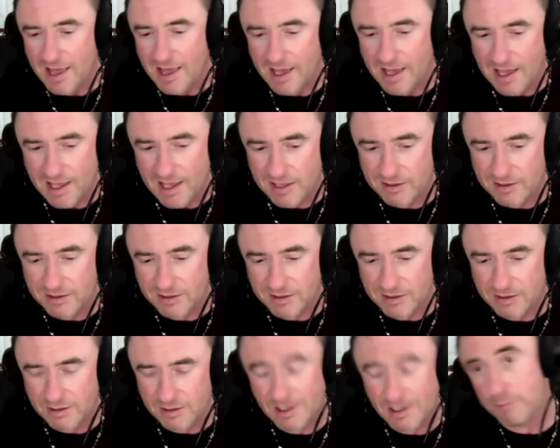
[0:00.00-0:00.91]
And
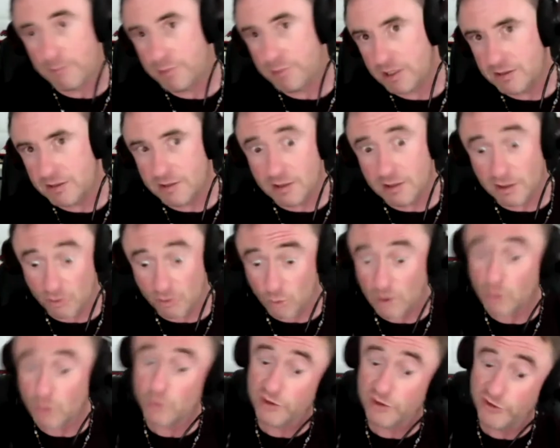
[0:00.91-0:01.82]
yeah, big deal.
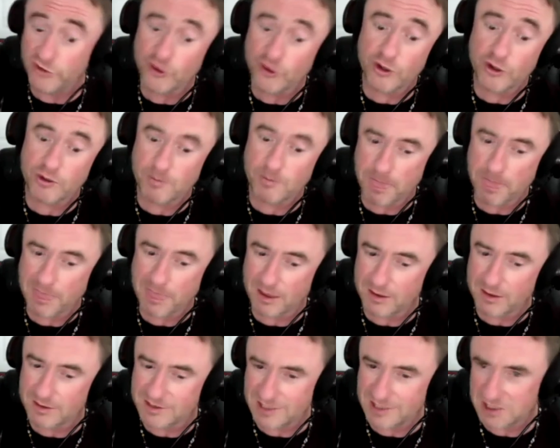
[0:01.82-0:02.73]
Well, when you're
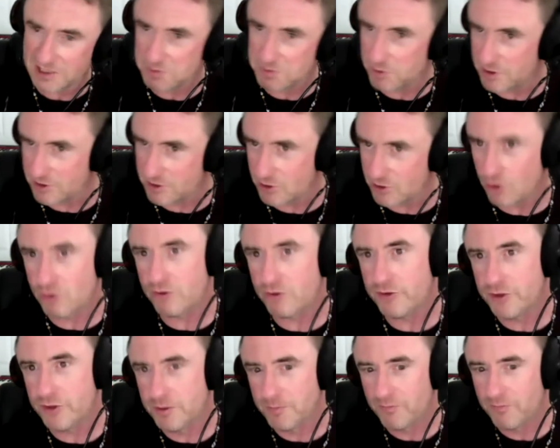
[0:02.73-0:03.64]
six months old,
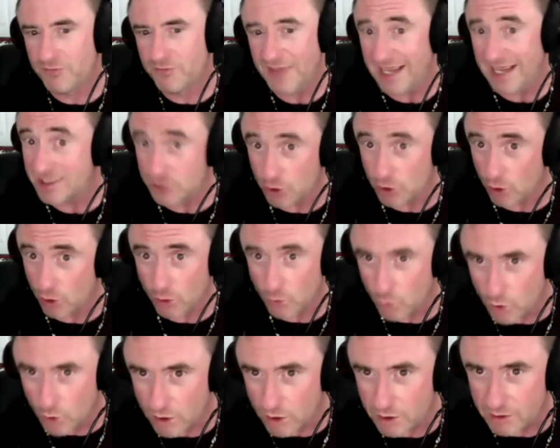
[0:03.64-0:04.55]
that's your whole
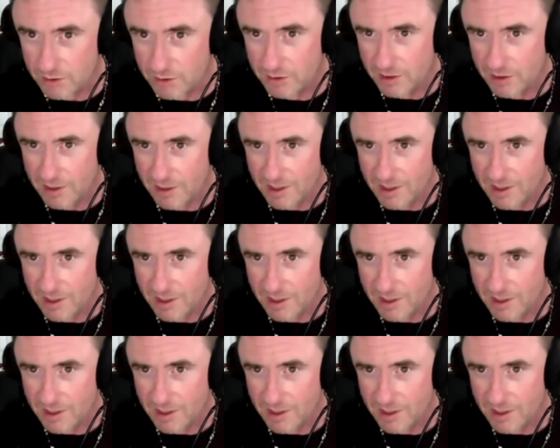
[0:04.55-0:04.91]
world.